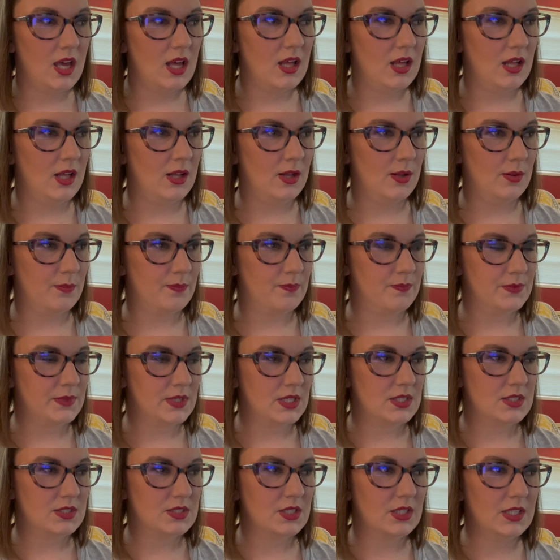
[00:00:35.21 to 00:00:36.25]

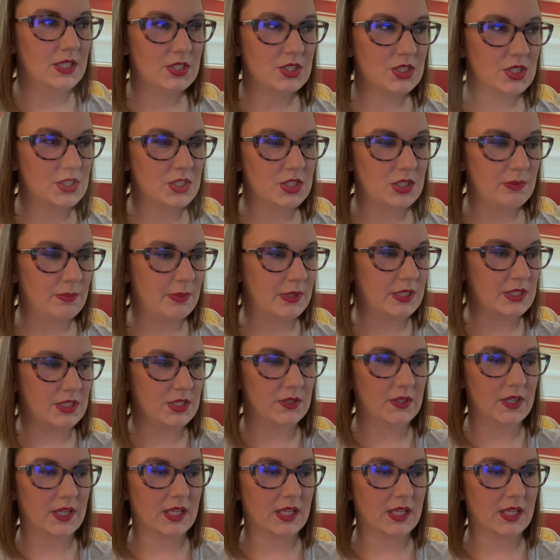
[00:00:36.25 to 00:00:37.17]
So let's just jump into it,